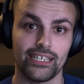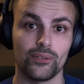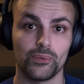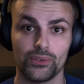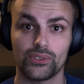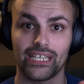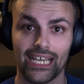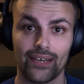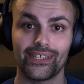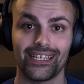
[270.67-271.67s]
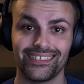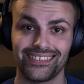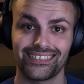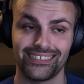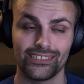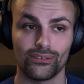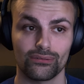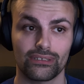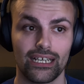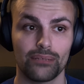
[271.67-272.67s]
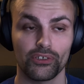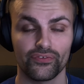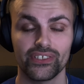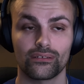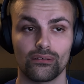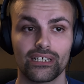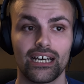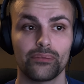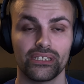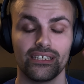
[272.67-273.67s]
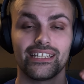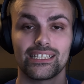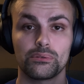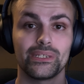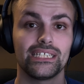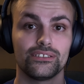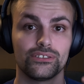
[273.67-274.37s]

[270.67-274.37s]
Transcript: and we used to have that digital copy or physical copy, and that's what we needed